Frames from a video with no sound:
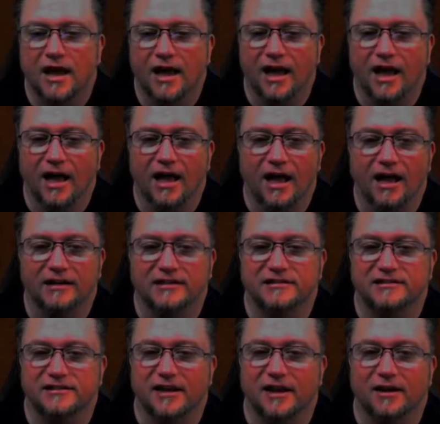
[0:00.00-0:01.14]
I
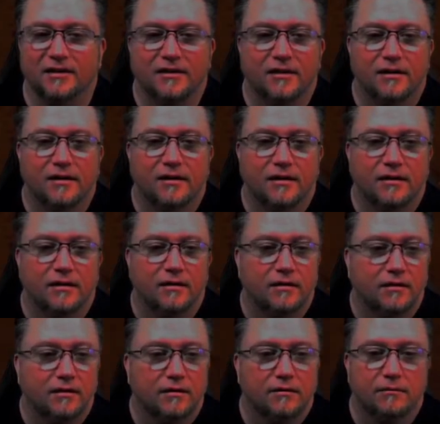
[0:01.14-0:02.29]
just had
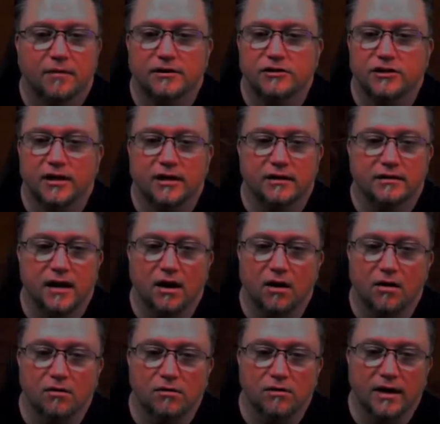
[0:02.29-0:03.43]
my chicken down.
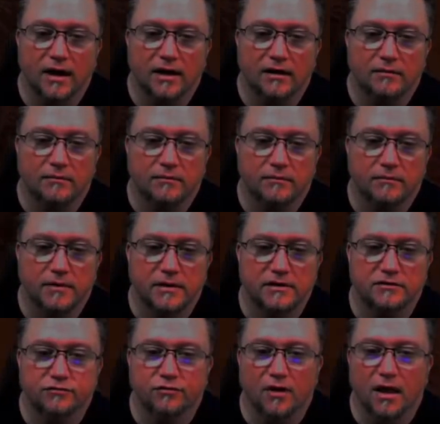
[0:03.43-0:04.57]
Oh, look at him.
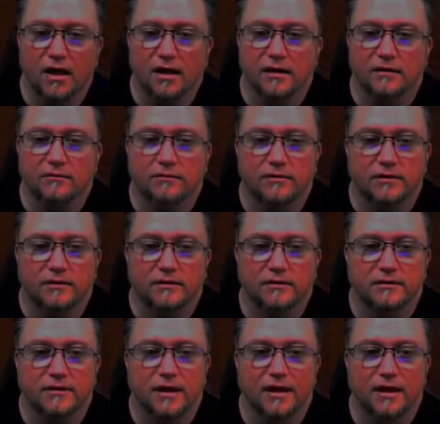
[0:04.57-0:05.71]
He's flying. What
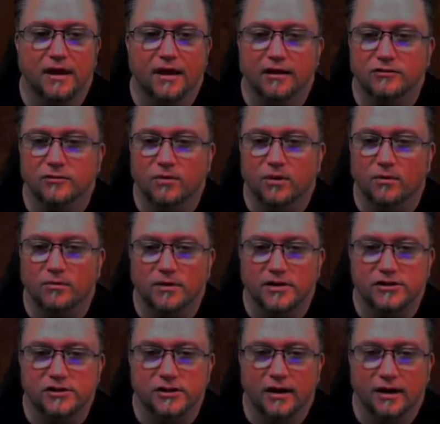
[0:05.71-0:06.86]
the heck is wrong with my
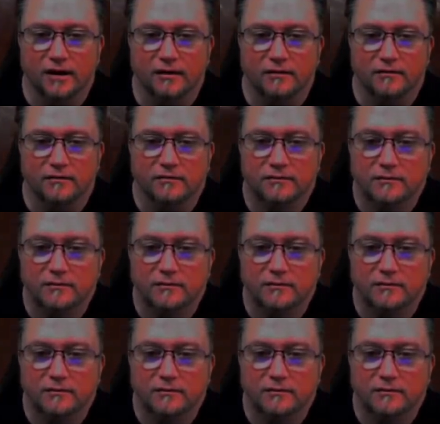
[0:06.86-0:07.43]
chicken?